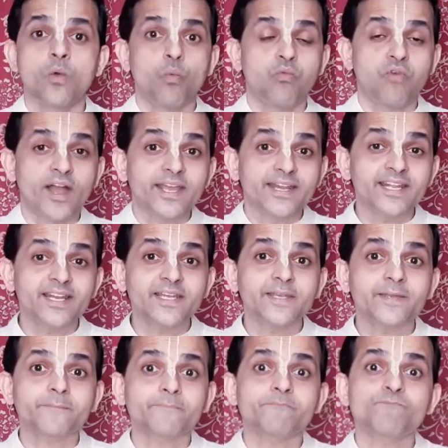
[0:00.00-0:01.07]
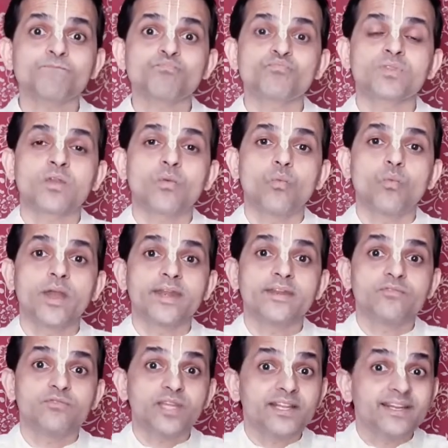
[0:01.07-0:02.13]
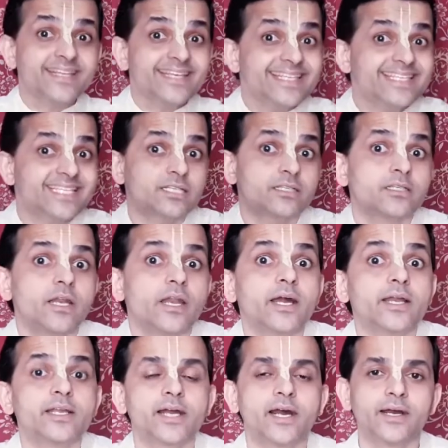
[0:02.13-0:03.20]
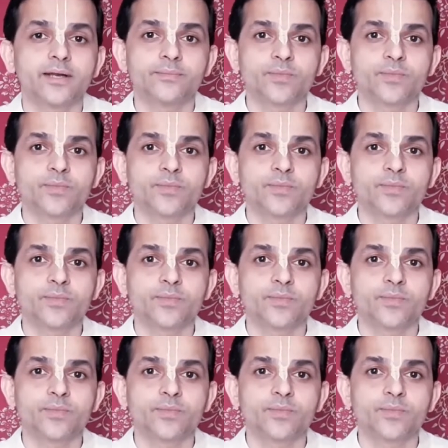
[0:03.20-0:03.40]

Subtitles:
Finally, when they reached Lanka